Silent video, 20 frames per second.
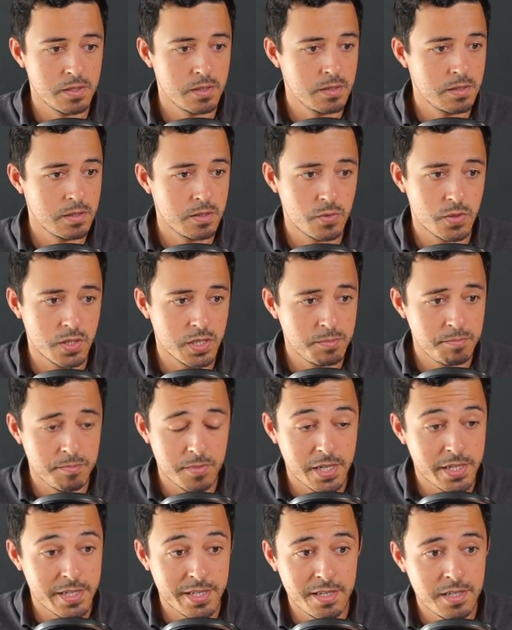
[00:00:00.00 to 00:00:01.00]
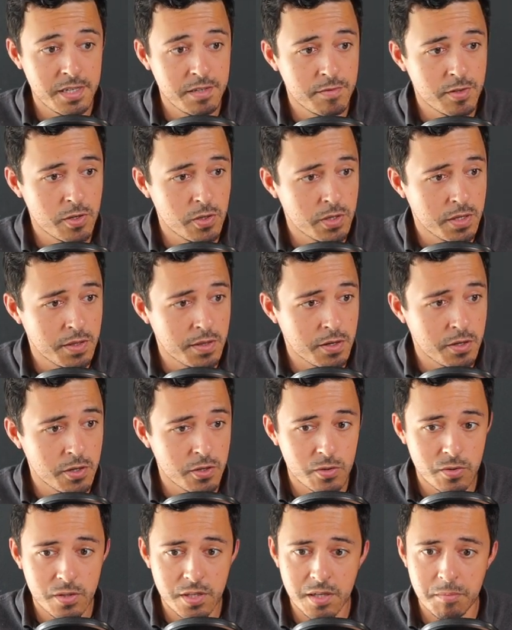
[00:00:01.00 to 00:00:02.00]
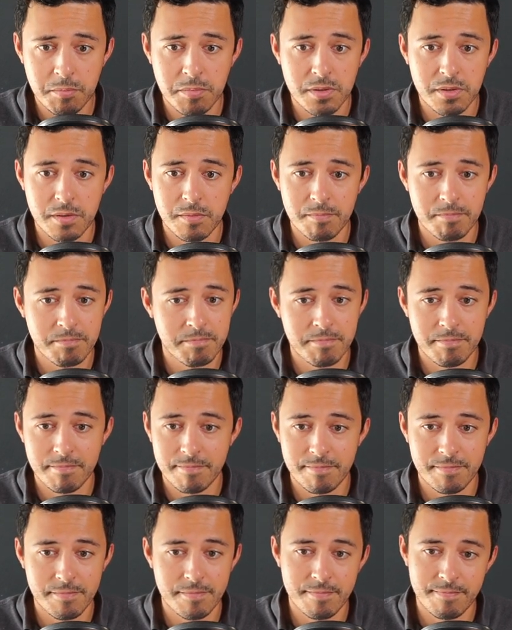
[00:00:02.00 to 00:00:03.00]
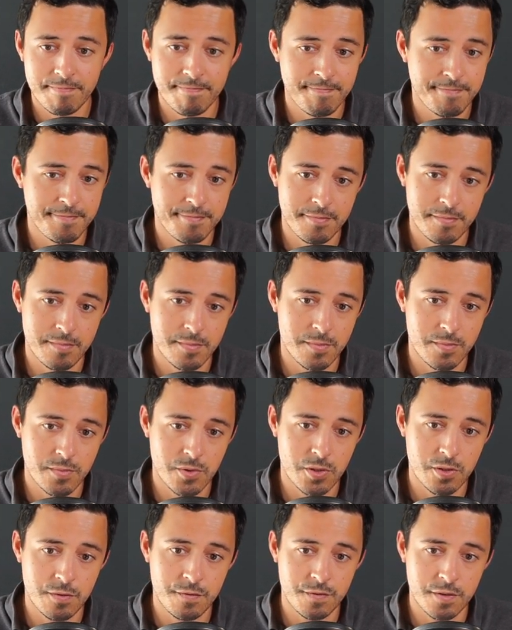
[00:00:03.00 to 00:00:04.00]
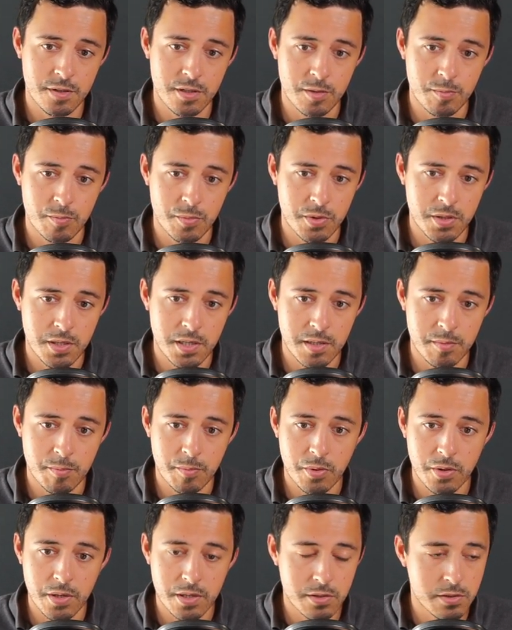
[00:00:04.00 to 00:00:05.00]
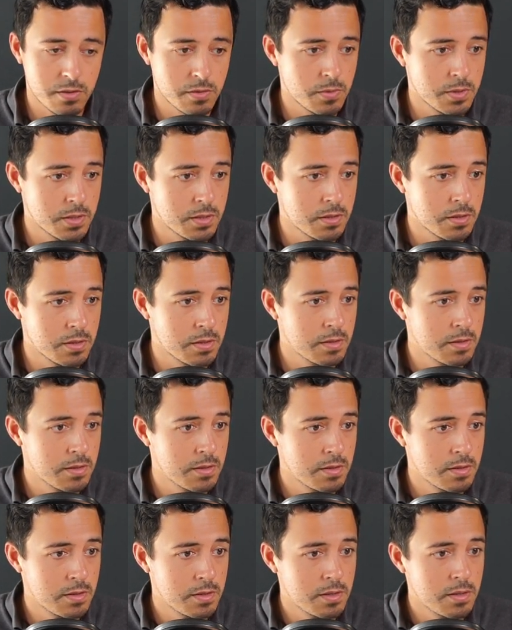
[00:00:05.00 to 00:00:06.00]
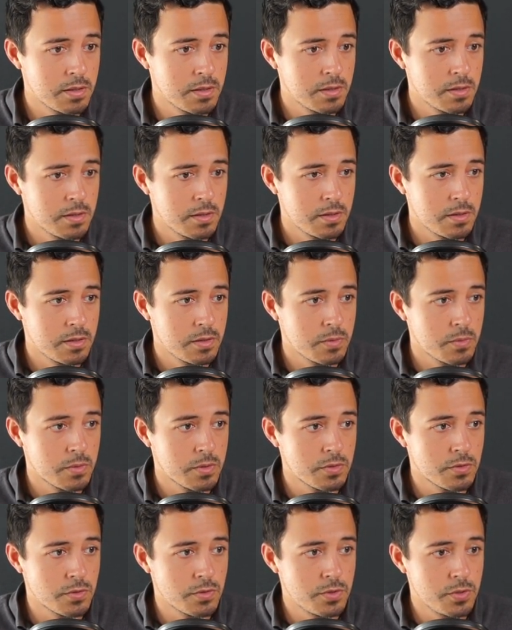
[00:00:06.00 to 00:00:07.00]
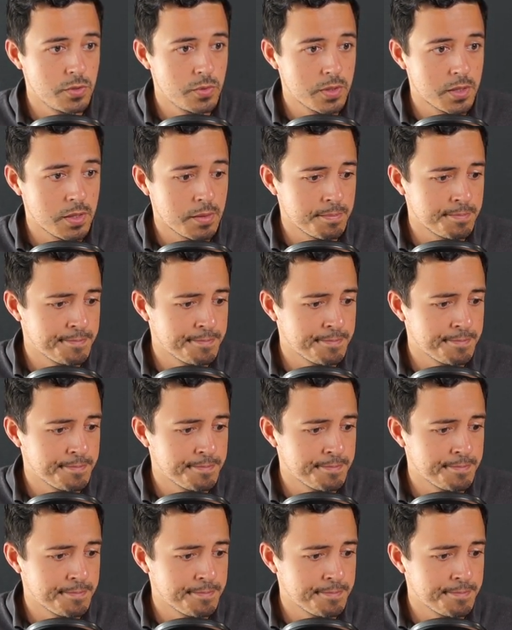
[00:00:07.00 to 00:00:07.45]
Alright, I didn't even look at the code yet, but so far I'm pretty impressed with what it's doing.